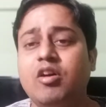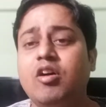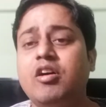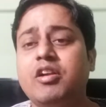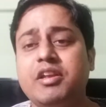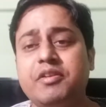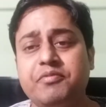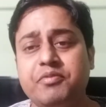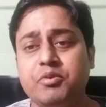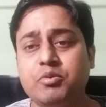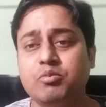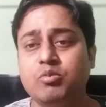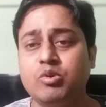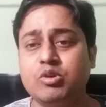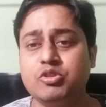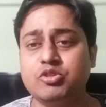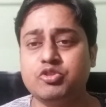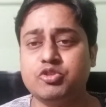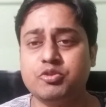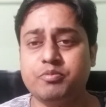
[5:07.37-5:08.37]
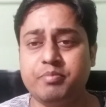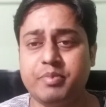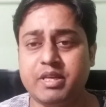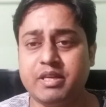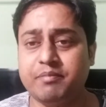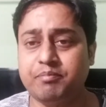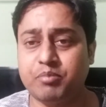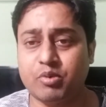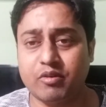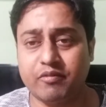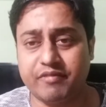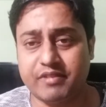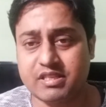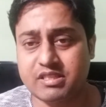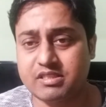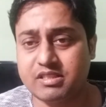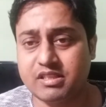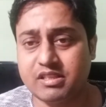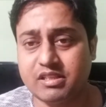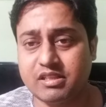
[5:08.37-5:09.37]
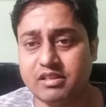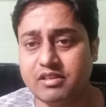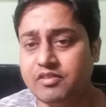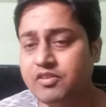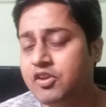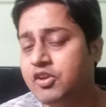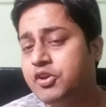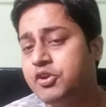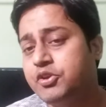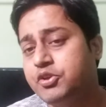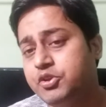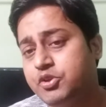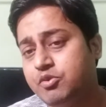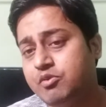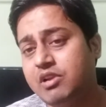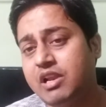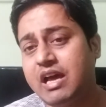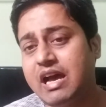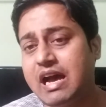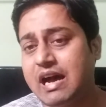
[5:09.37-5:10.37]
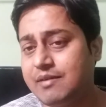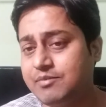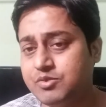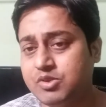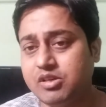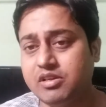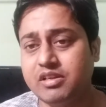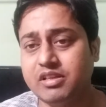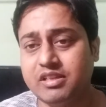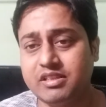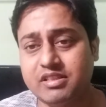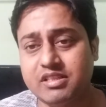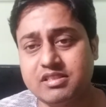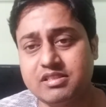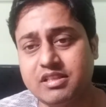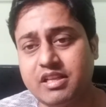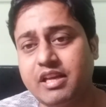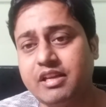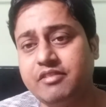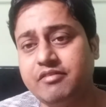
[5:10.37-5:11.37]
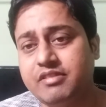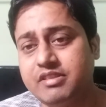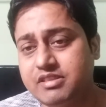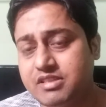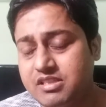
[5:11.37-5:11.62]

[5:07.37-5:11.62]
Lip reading: or if you want to be a professional, you will have to learn this language.